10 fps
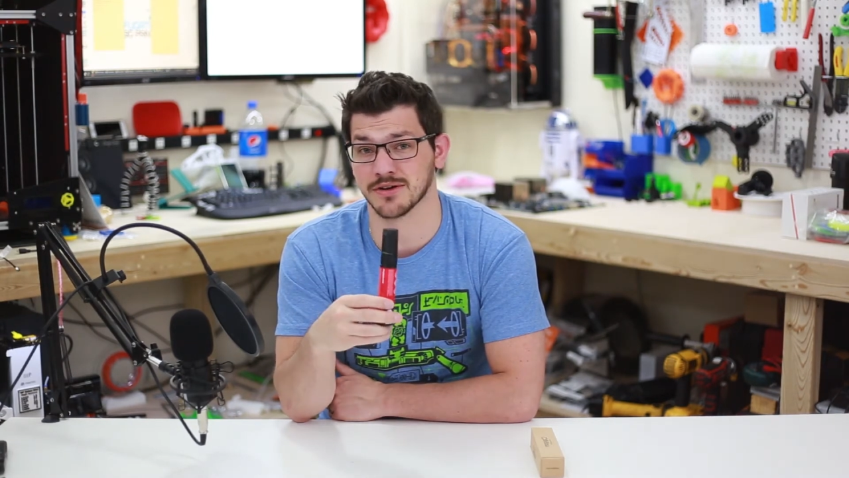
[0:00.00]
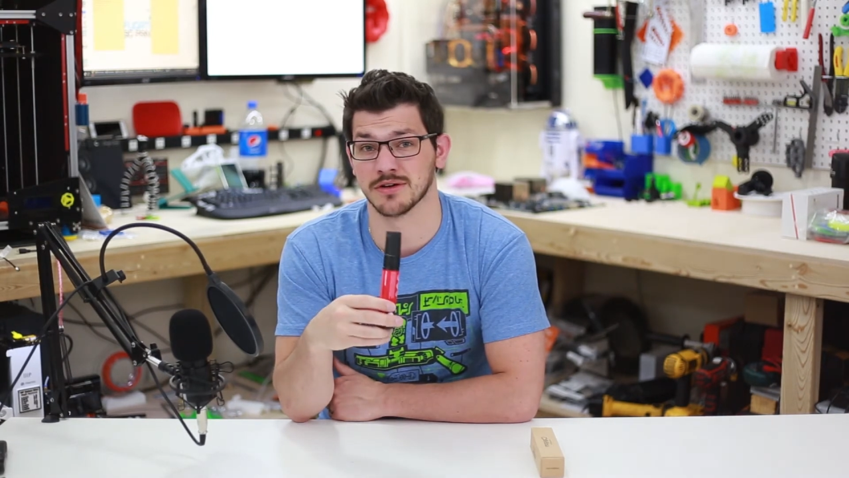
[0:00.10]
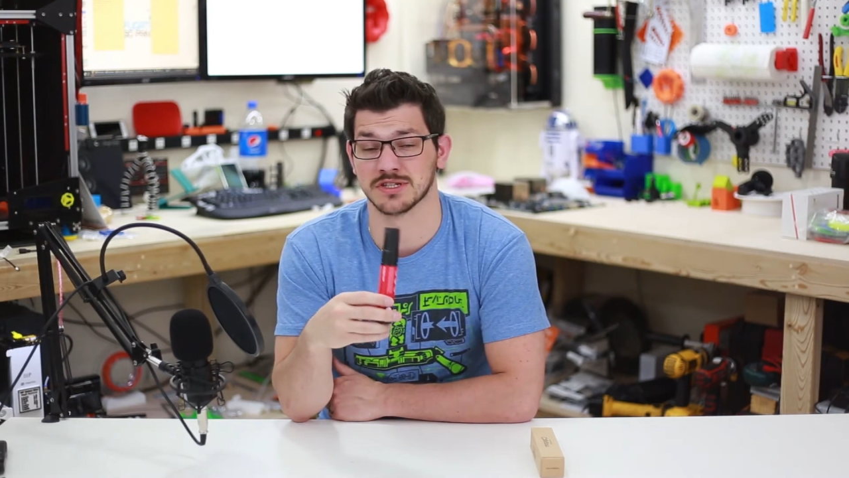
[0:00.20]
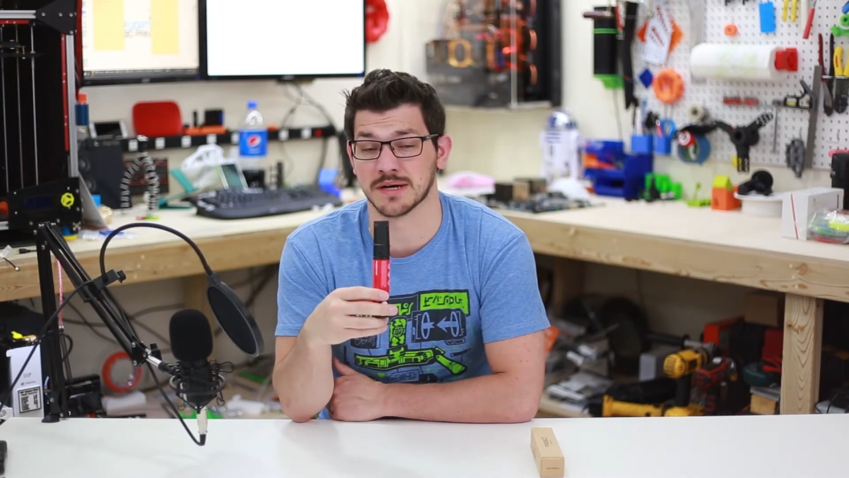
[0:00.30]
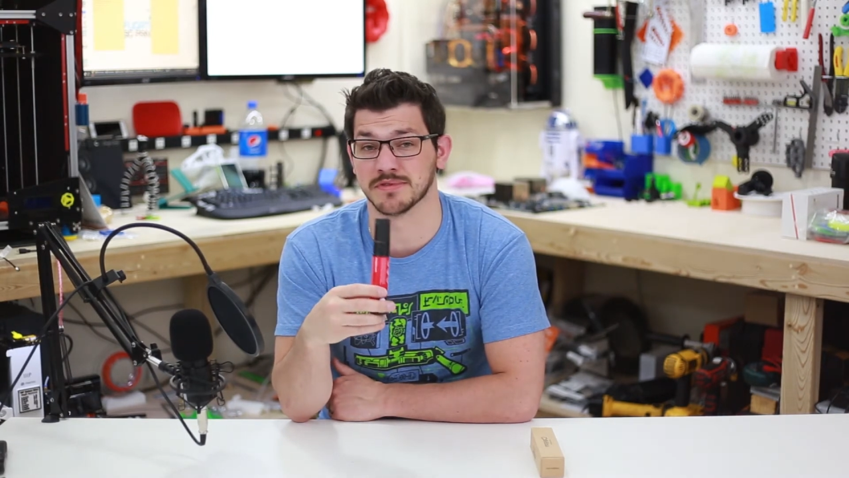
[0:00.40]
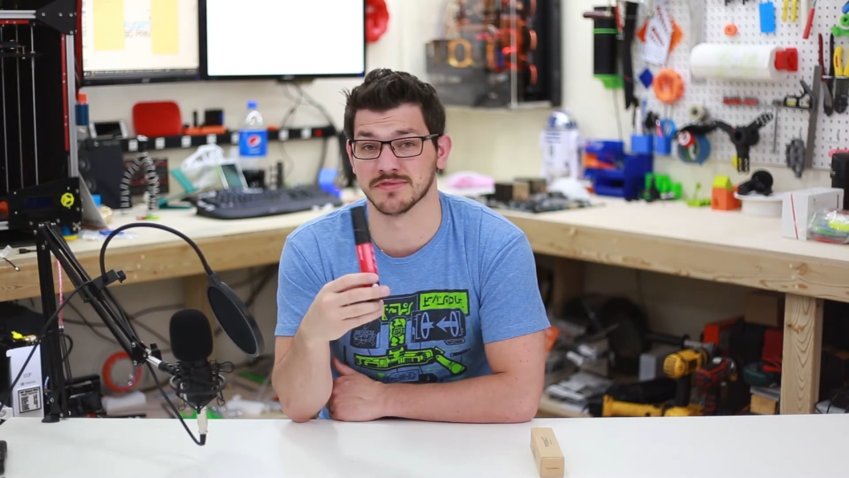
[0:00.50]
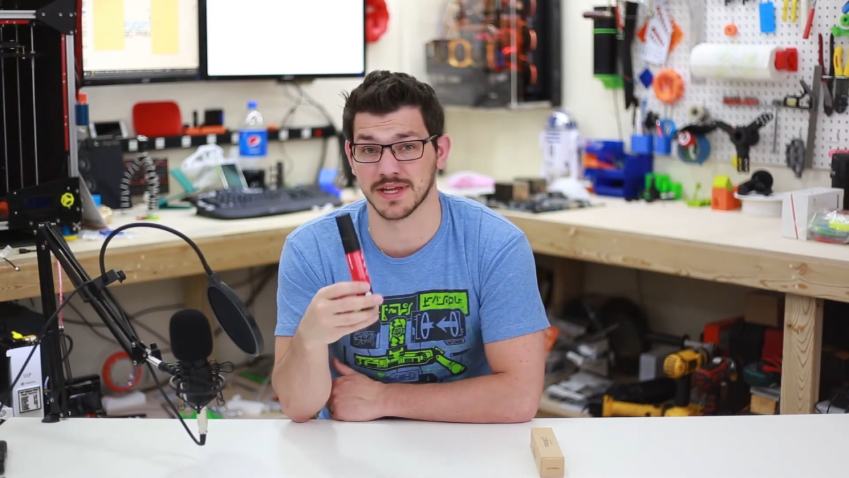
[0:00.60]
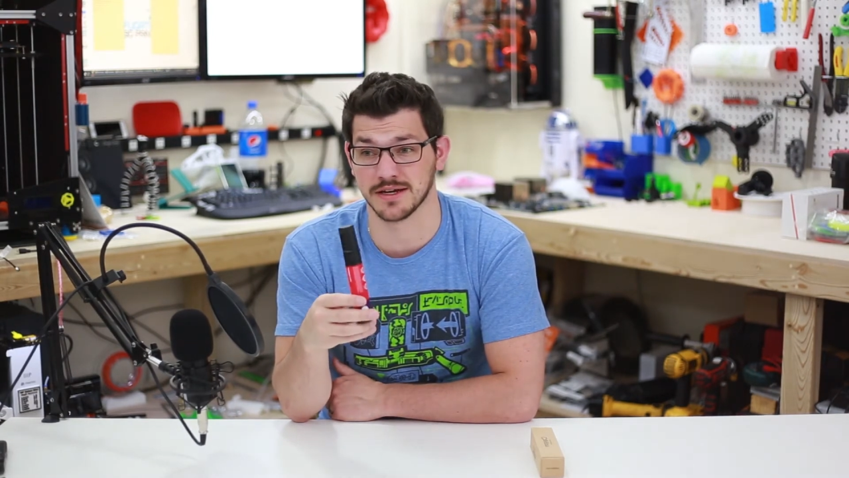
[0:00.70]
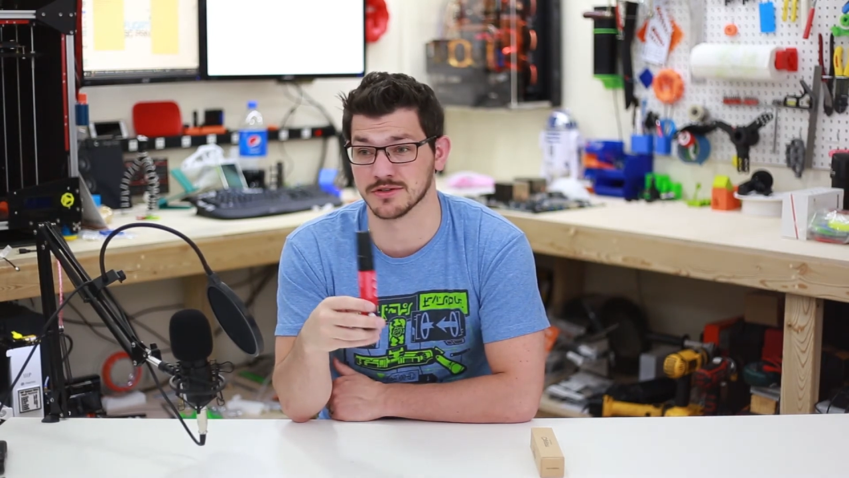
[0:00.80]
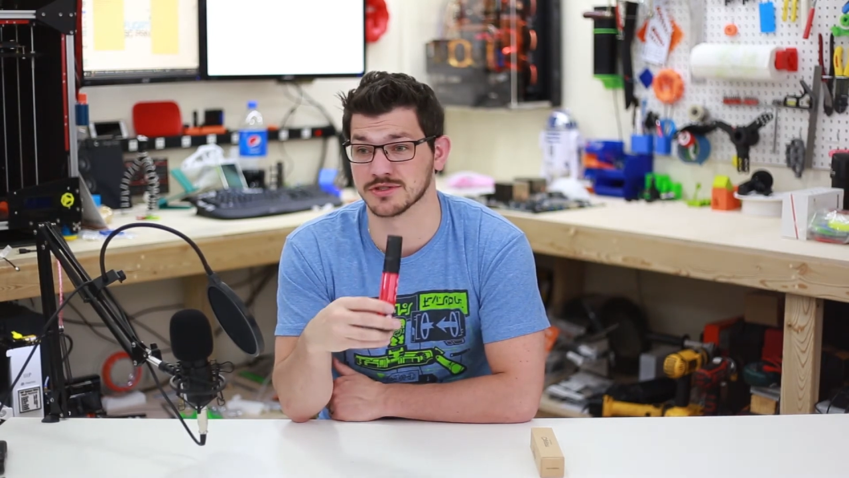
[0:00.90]
on top of
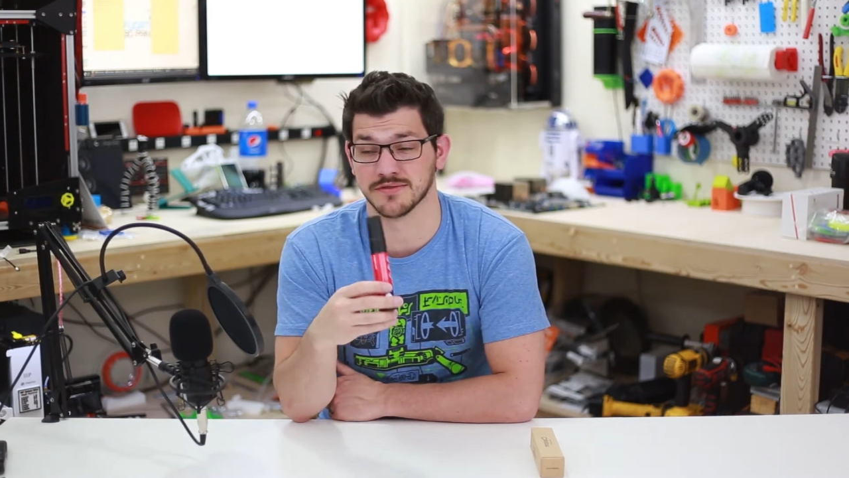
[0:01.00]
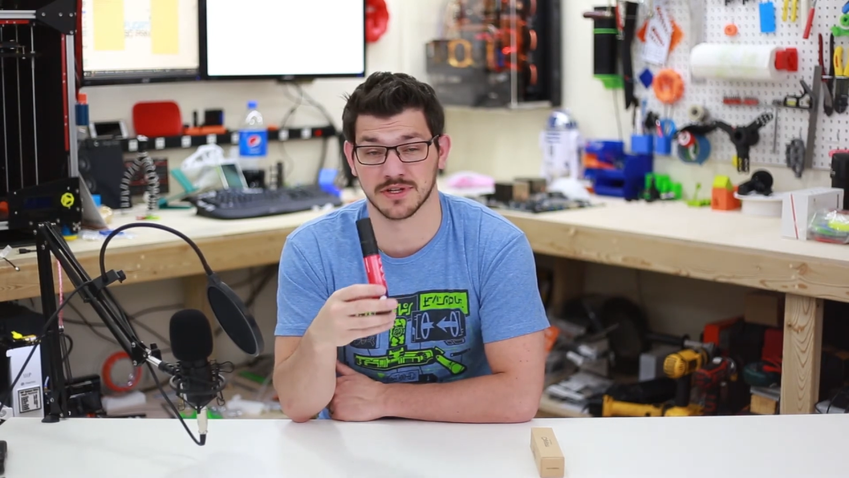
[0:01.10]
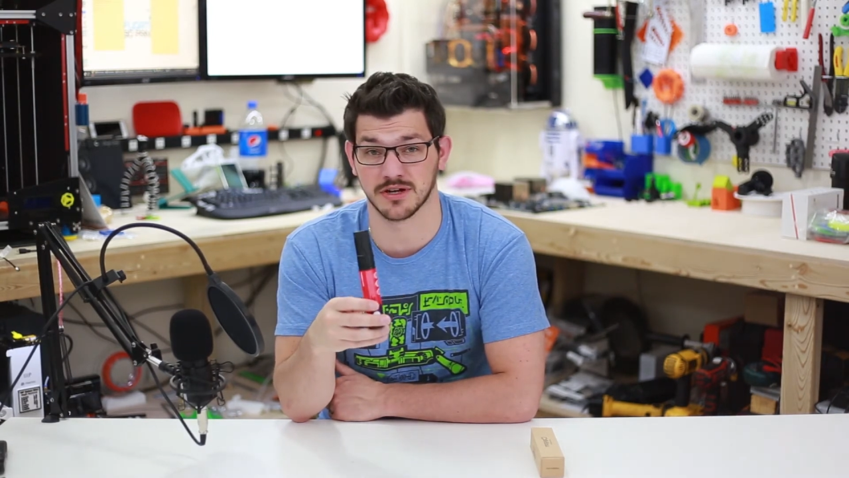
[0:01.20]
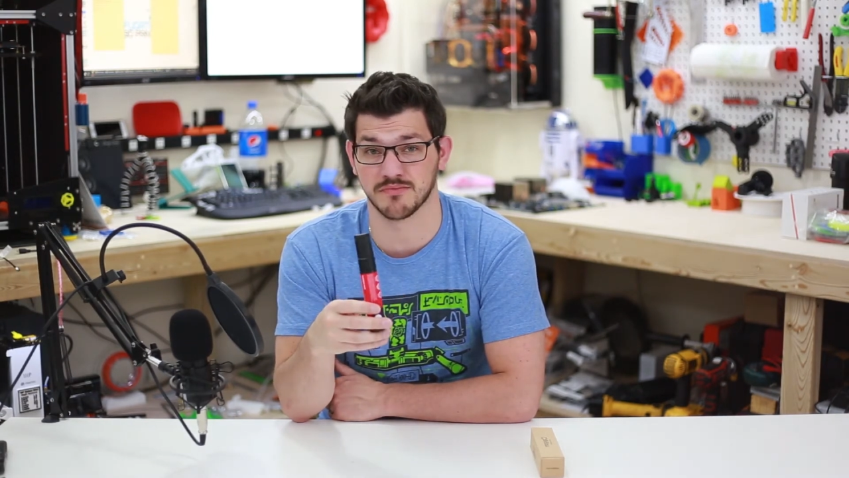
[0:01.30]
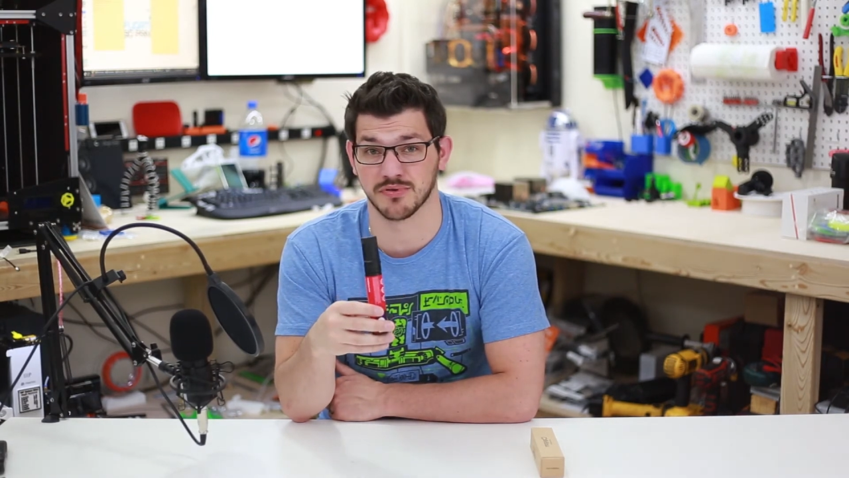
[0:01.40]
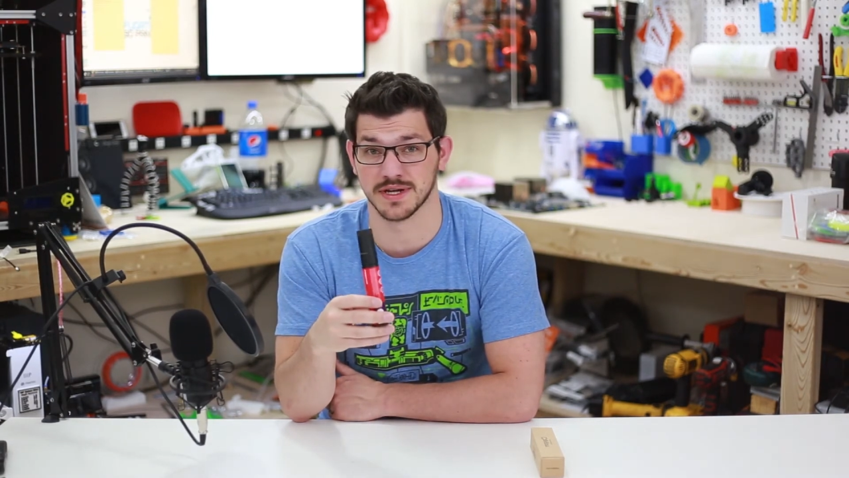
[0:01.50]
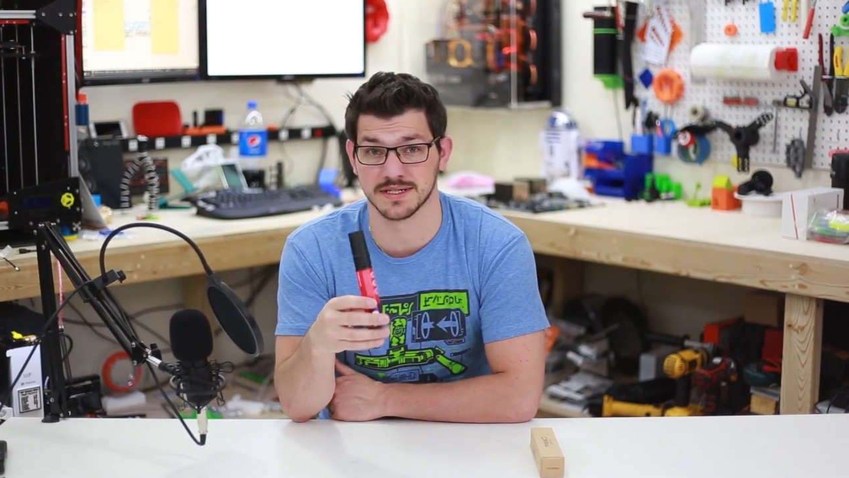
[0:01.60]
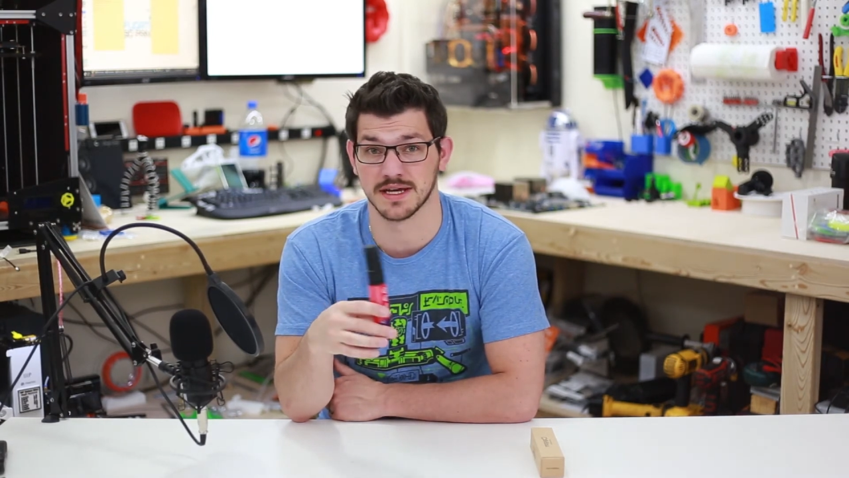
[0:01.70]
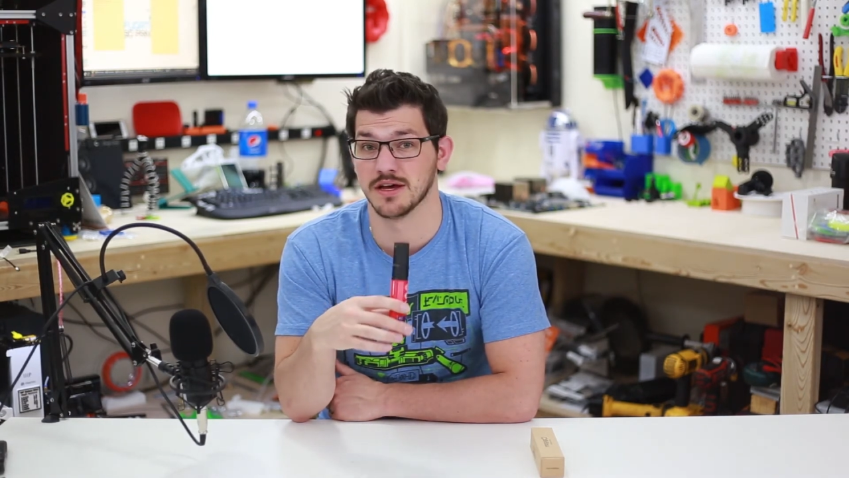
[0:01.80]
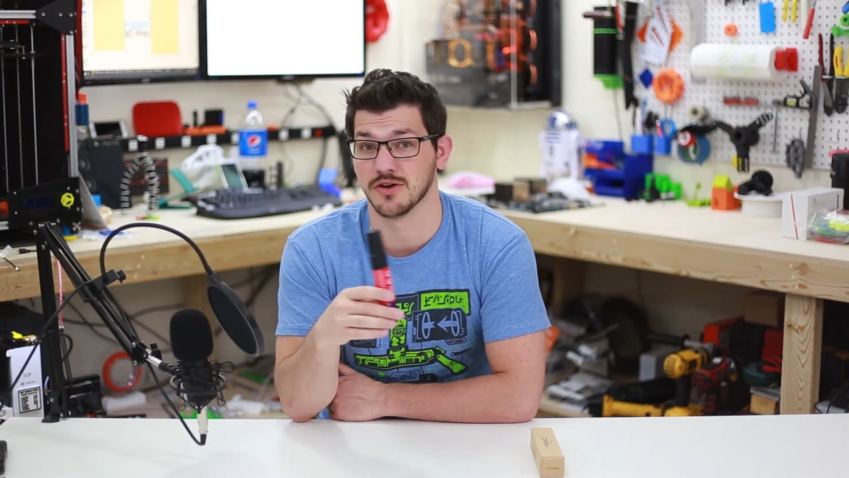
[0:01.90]
layer, so I've done a print,